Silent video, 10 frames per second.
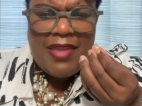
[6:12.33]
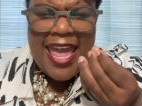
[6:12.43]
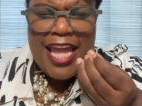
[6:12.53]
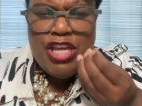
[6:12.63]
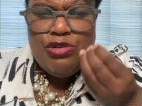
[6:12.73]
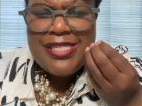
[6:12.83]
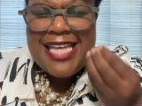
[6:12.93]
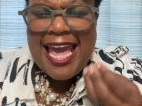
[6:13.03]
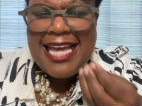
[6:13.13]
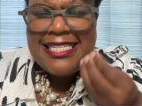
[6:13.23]
and you
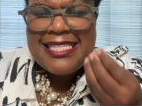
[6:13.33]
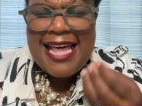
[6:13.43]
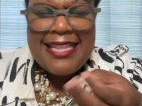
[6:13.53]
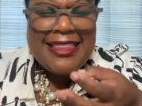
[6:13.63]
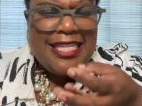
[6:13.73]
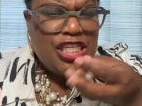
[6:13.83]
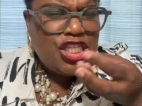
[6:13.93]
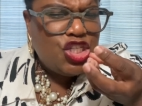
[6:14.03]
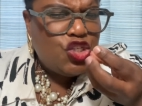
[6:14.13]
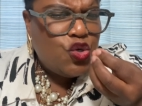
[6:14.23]
taste like
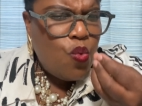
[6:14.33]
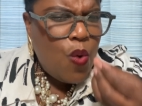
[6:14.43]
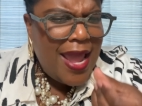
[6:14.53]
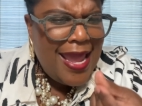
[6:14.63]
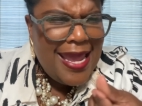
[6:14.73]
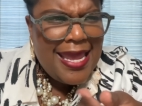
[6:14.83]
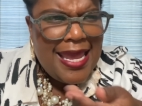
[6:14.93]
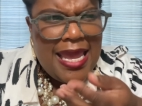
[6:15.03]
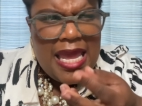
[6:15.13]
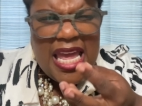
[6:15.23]
this
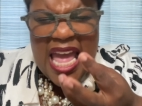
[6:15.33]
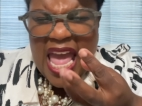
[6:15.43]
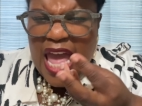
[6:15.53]
twangy